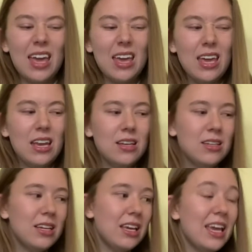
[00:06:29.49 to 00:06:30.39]
In
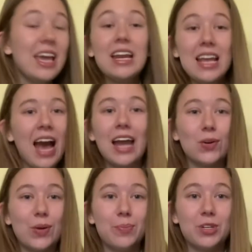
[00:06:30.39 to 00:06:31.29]
any kind of
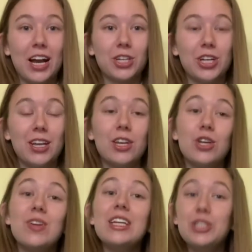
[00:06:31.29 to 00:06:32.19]
reproduction,
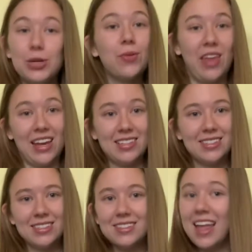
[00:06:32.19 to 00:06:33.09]
you need 2
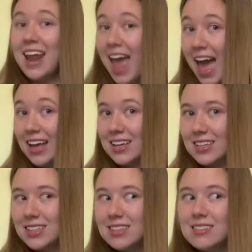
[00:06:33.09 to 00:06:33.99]
things, an egg
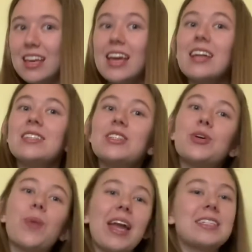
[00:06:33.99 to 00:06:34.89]
and a
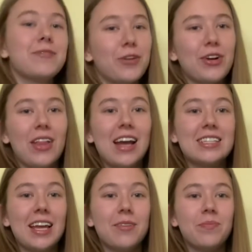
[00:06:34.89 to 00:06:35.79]
way to fertilize
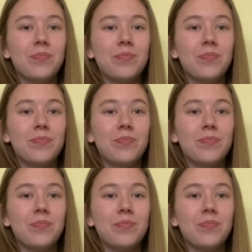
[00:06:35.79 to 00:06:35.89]
it.